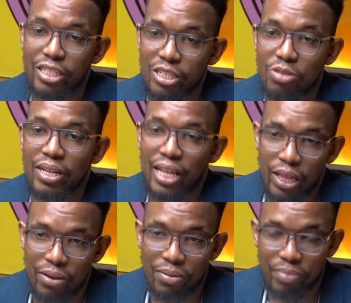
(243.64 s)
to whether they
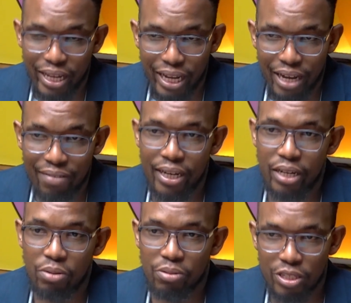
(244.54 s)
will be recovered and
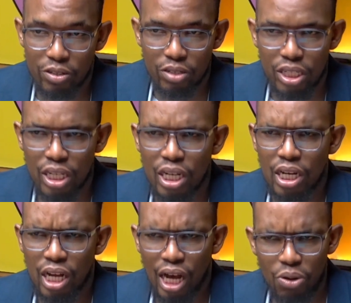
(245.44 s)
whatnot.
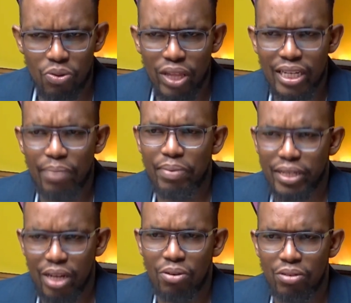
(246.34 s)
How do they interpret
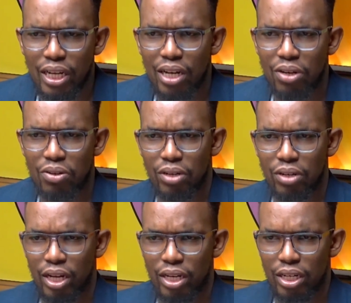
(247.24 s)
the whole scandal
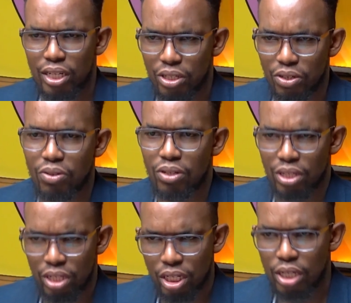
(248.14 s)
and,
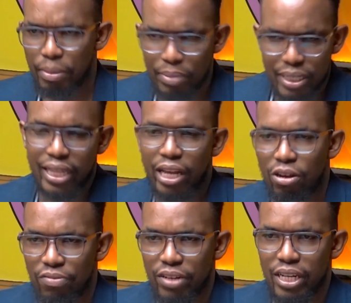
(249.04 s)
maybe take the
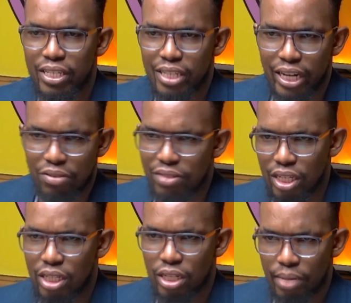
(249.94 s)
confidence, like you
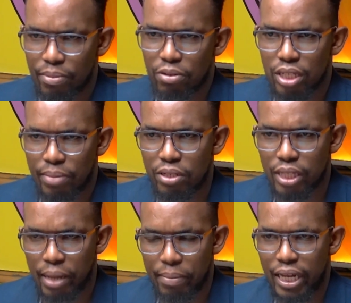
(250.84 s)
said, about
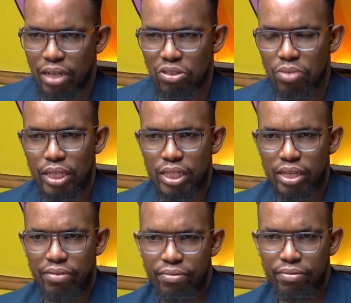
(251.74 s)
their money actually being
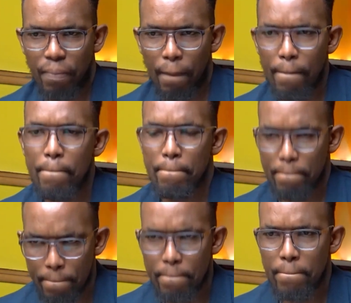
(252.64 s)
safe? So
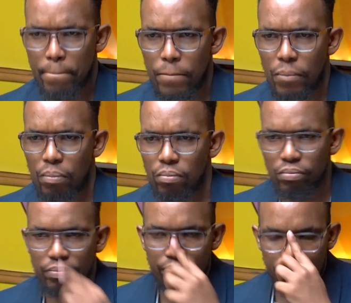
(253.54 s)
first,
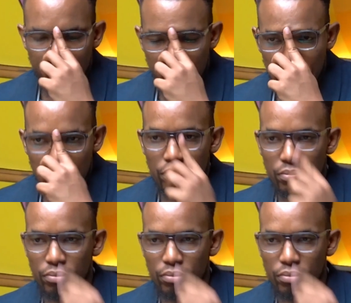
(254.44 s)
we must admit it's